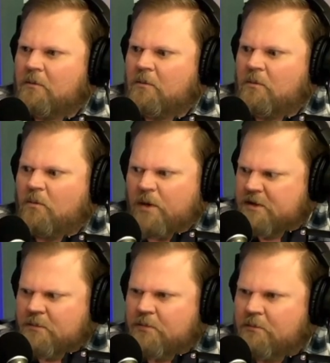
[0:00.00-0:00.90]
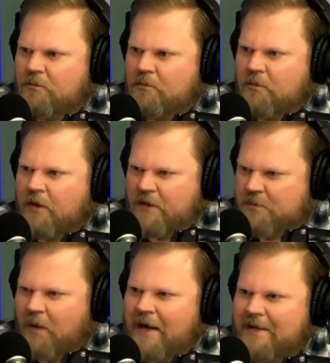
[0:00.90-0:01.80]
what's the if it's
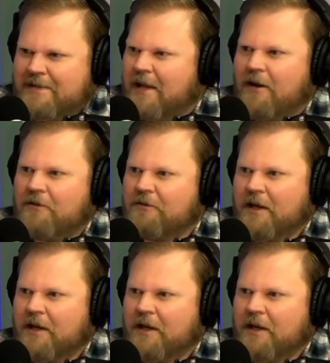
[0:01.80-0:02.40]
by itself